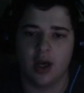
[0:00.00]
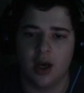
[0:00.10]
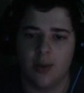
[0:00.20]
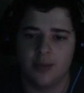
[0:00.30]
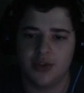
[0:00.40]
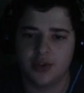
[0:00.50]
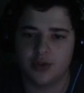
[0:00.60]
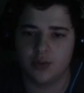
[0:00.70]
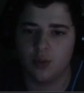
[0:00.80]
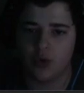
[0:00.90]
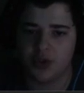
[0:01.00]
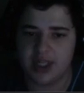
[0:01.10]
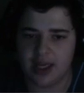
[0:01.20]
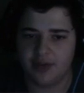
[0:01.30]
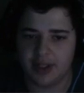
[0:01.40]
We'll
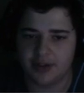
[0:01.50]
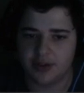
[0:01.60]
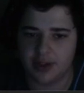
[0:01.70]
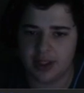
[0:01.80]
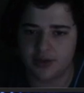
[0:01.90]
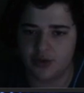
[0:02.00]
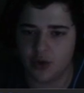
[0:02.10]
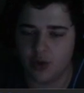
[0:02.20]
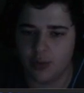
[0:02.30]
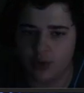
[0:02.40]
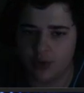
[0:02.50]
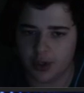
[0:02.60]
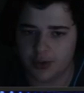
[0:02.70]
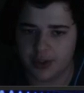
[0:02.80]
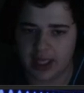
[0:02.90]
see if it's doable or
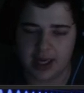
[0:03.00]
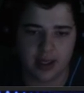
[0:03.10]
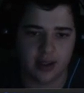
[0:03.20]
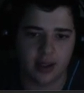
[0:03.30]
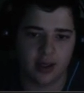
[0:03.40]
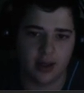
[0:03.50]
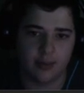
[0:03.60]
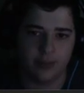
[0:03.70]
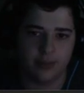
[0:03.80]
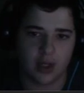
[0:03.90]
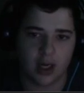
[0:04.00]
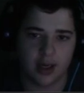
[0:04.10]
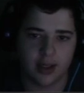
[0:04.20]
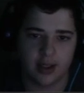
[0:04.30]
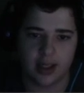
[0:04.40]
not to get it.
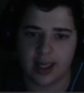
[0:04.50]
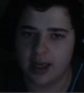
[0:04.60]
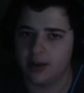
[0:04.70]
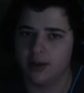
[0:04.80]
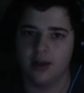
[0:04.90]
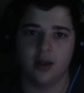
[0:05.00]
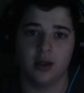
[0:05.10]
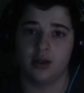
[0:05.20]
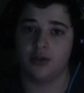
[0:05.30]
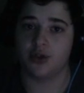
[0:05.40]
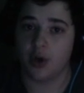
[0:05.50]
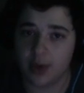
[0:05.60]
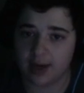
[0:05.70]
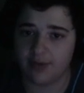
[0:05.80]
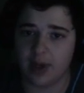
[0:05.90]
I, again,
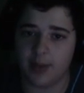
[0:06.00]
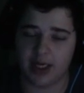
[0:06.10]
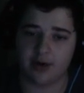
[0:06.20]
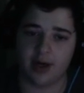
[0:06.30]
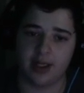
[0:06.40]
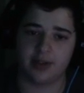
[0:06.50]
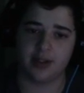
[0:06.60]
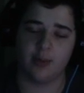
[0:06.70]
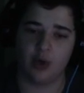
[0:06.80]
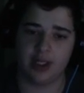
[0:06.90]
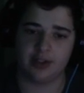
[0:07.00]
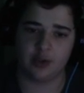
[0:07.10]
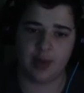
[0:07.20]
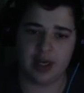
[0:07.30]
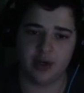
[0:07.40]
don't have that many credits that I'm willing to
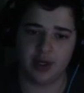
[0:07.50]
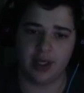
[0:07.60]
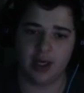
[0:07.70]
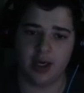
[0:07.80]
spend on it.